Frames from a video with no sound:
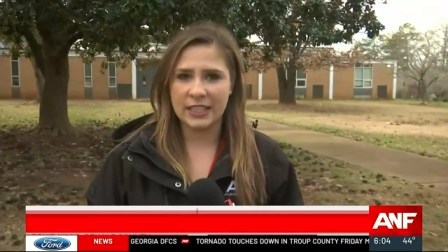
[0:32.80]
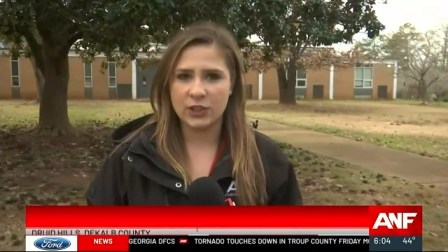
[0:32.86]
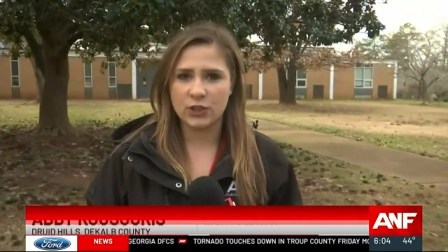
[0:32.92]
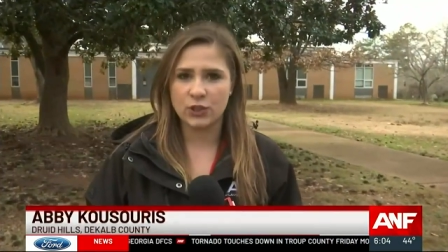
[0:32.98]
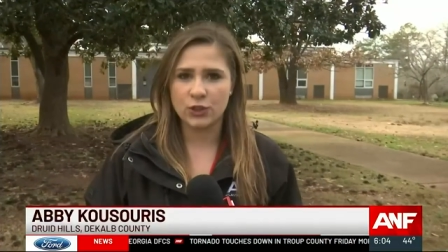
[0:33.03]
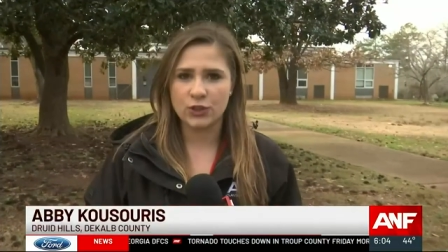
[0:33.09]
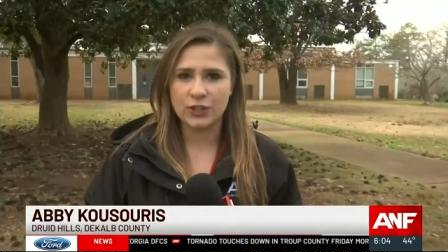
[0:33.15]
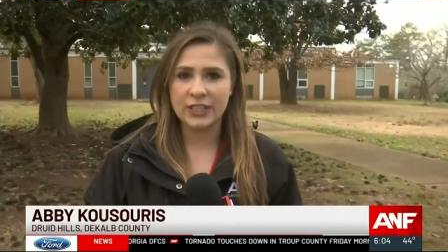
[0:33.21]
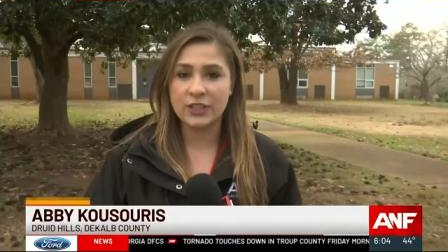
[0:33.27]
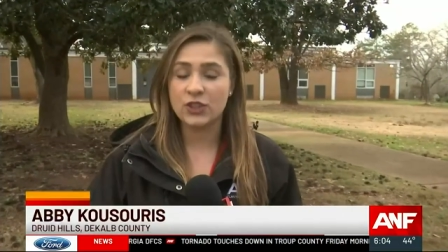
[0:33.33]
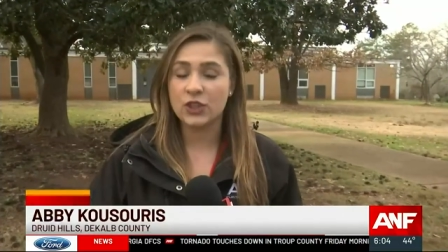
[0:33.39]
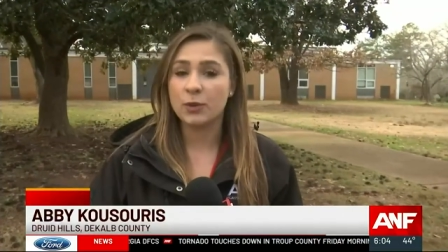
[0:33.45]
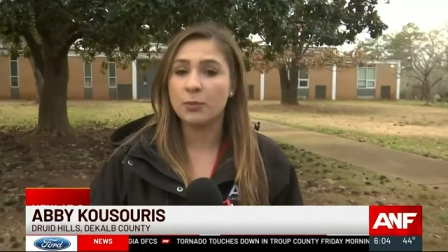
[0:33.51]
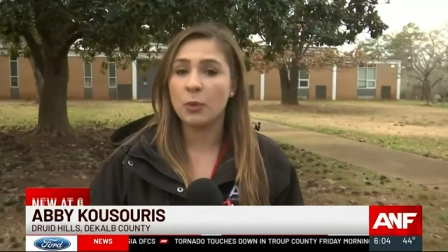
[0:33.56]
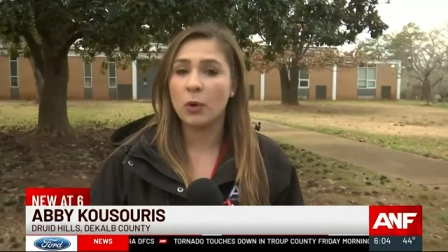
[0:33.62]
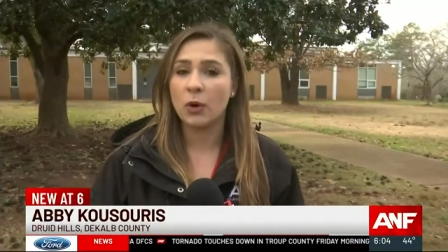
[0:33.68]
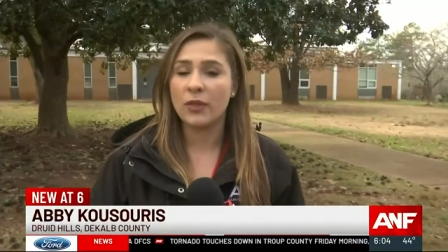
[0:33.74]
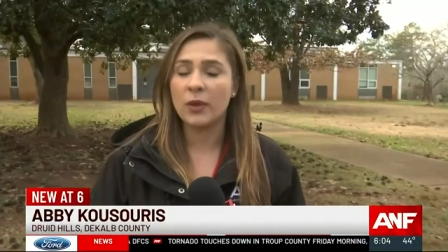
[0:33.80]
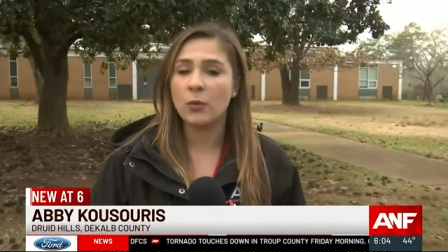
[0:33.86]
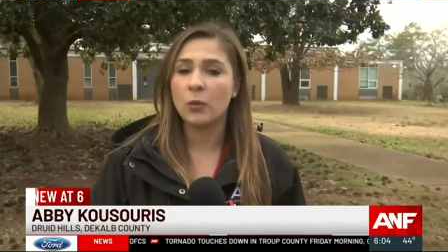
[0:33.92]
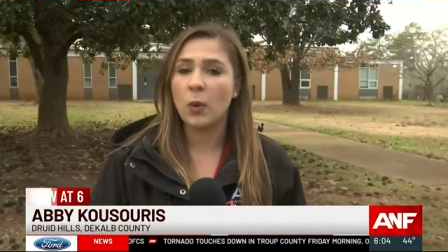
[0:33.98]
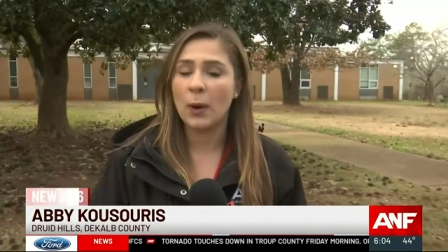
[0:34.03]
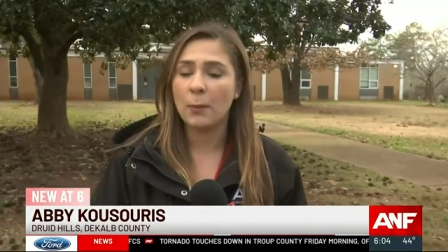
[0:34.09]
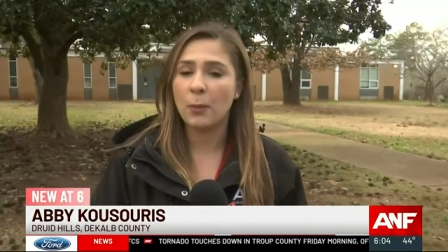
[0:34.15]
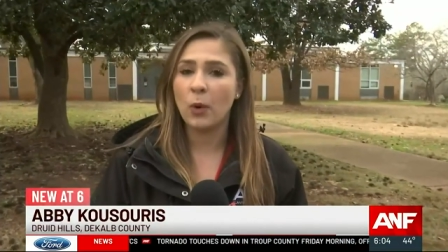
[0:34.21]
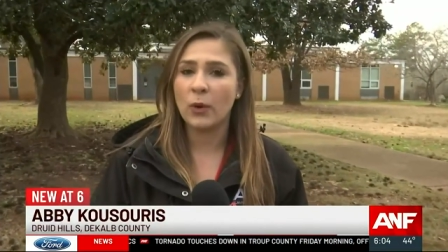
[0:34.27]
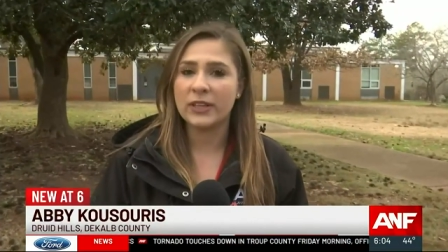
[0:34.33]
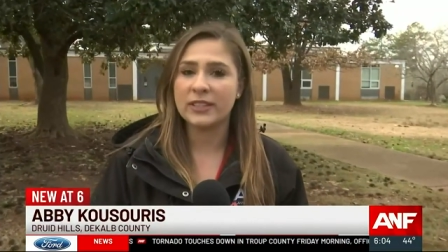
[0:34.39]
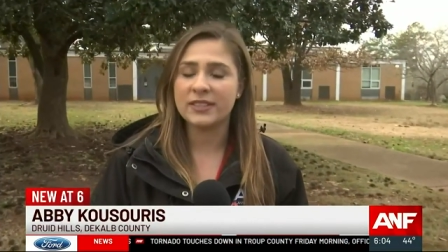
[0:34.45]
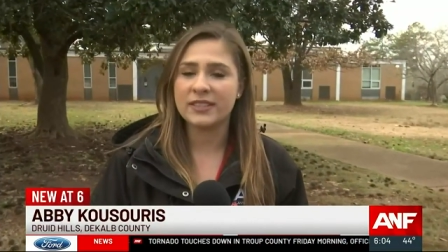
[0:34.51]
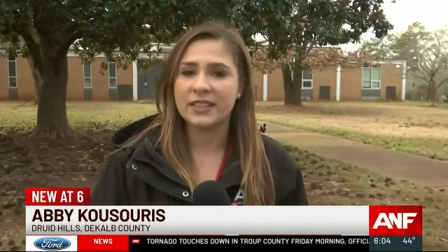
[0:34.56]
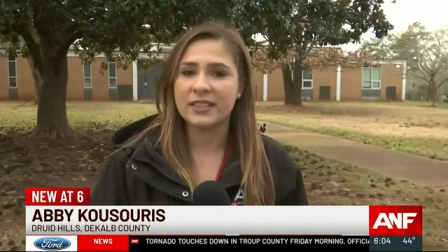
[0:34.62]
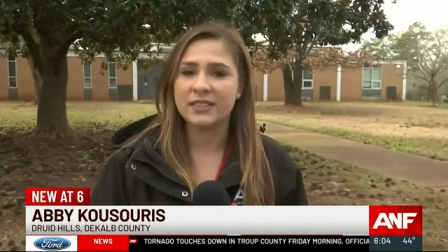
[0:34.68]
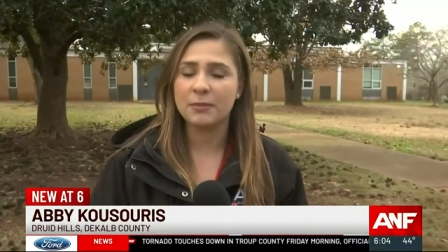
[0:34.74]
teachers teaching more than
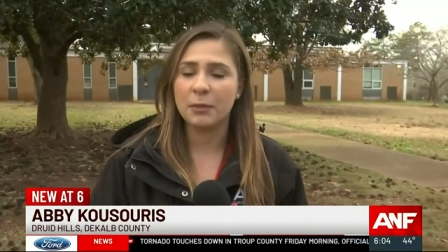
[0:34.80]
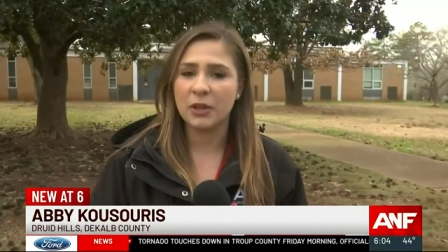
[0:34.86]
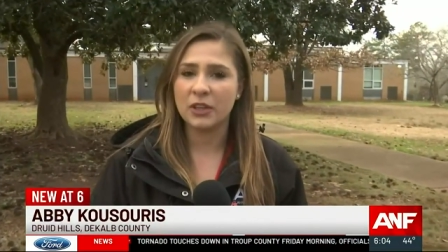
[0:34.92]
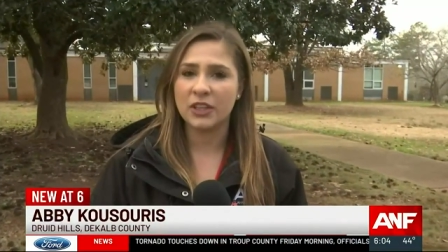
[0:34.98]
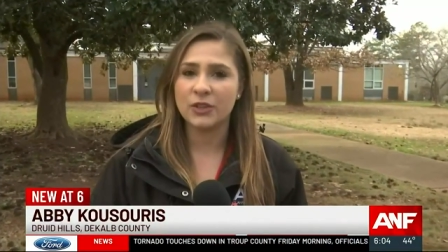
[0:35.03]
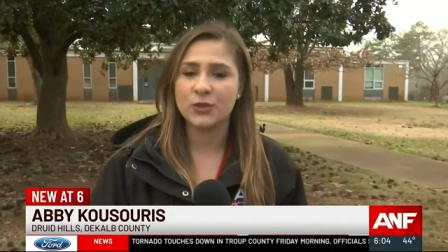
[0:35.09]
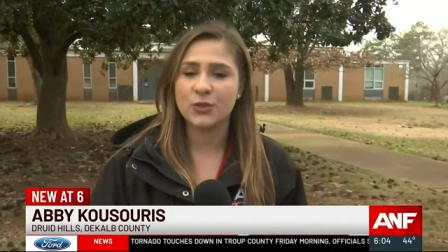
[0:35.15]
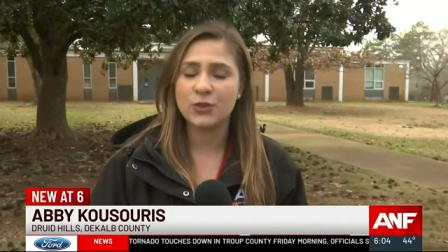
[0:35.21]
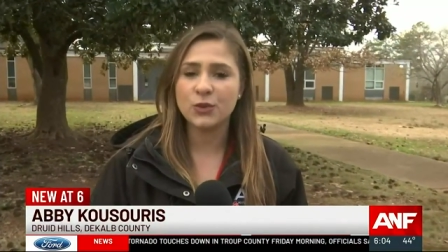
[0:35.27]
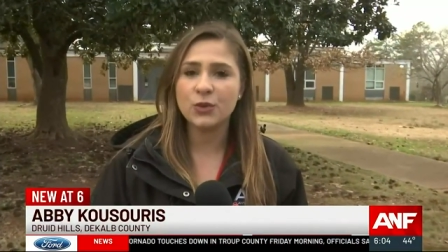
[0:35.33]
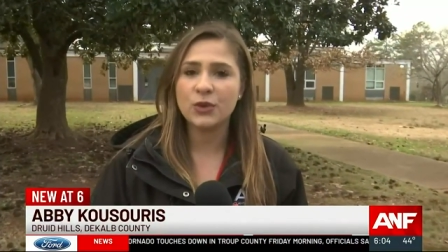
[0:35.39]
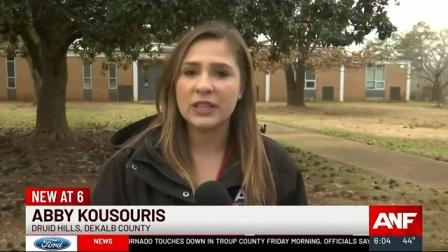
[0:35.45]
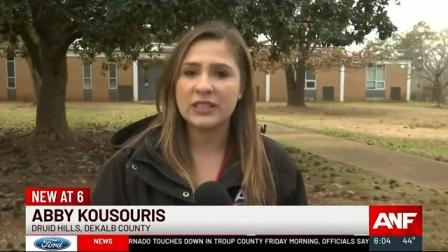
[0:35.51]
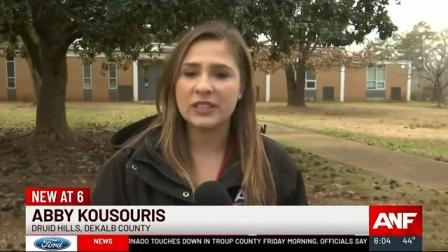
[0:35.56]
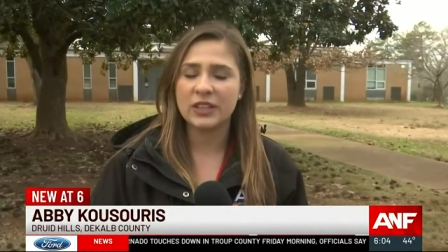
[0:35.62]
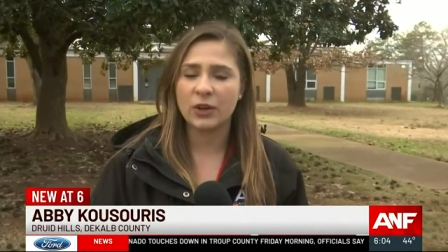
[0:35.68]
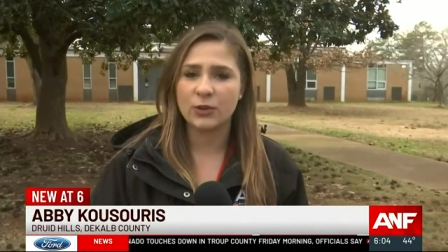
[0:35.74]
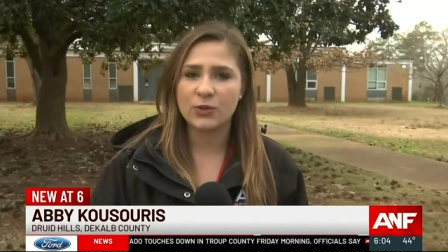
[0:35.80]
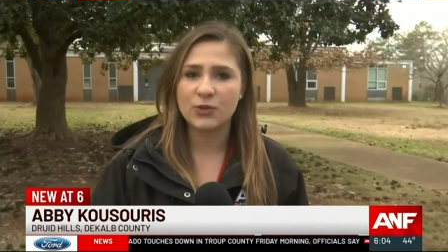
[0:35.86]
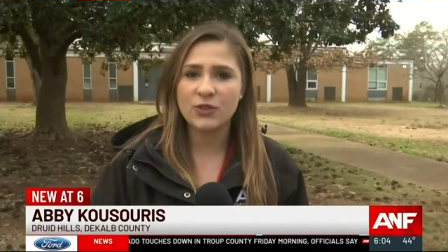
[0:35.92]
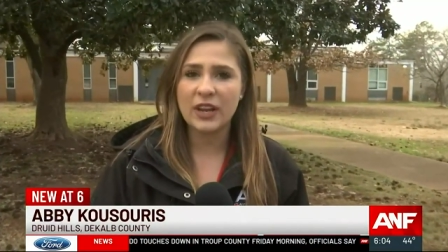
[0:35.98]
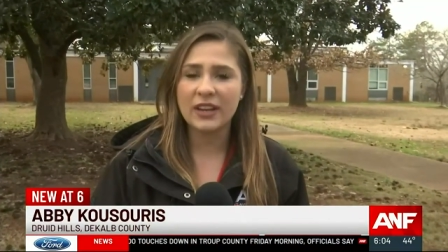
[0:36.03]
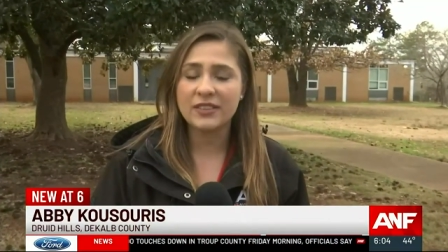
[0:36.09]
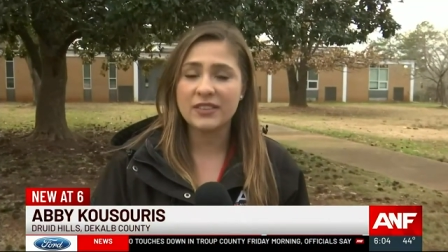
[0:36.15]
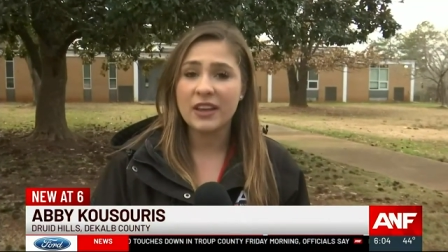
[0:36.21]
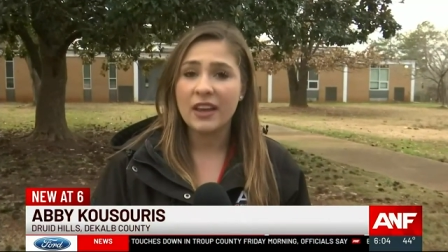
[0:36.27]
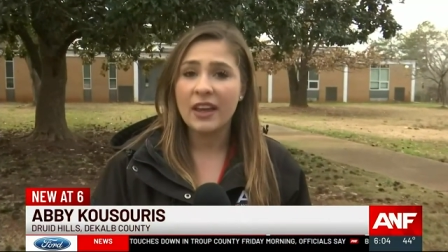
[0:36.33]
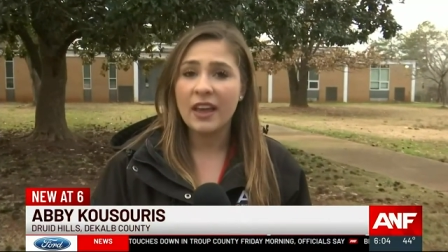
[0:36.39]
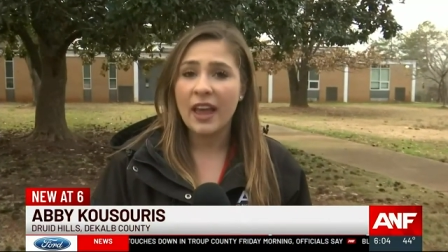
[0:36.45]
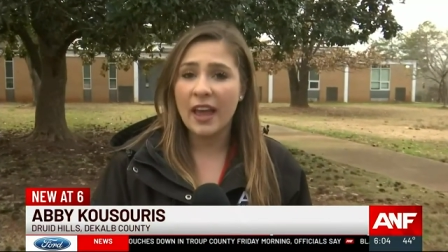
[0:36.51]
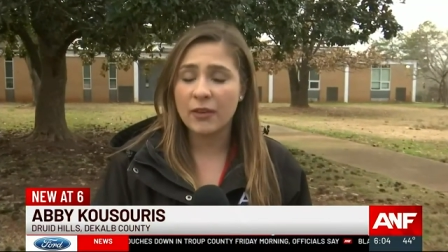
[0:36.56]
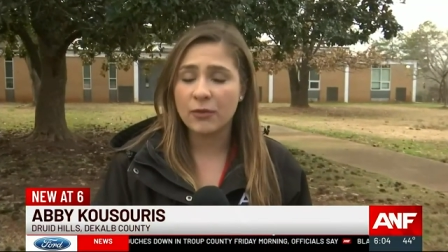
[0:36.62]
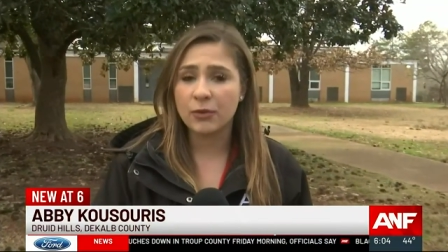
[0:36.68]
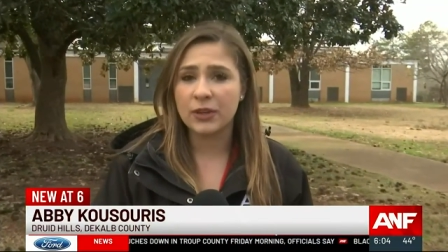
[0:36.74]
1.6 million students in our state
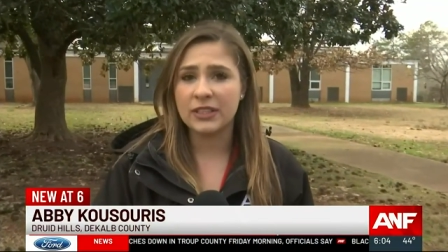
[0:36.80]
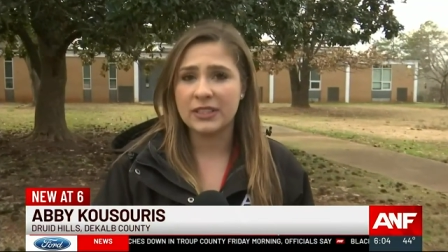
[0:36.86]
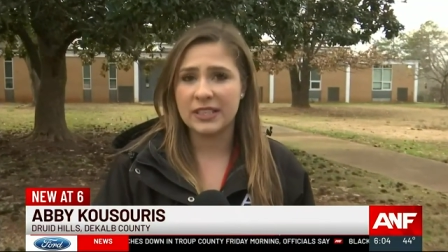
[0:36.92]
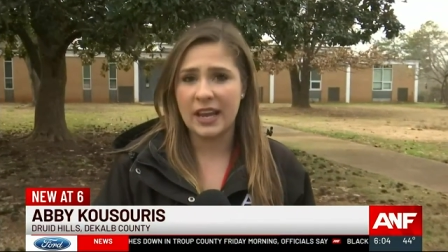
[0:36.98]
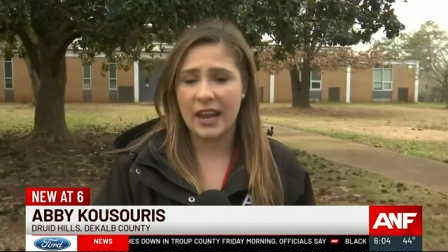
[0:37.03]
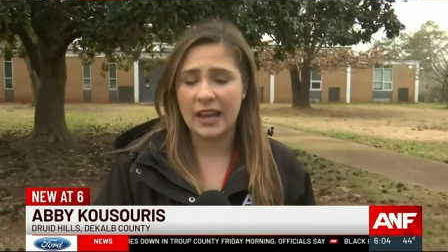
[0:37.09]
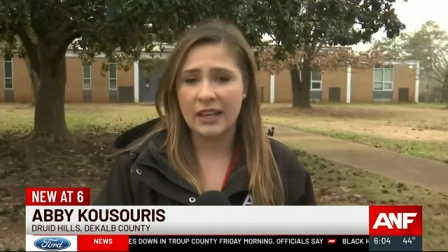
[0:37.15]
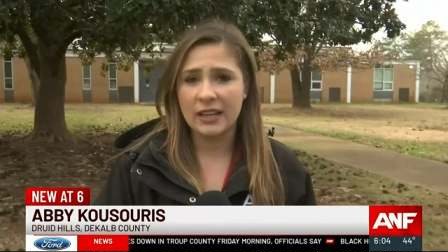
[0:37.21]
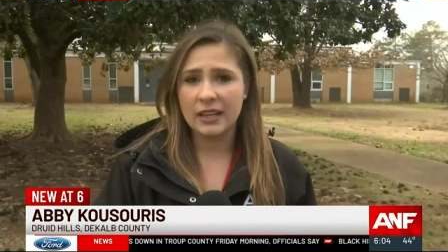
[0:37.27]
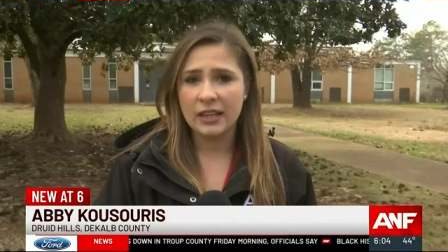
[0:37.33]
every day.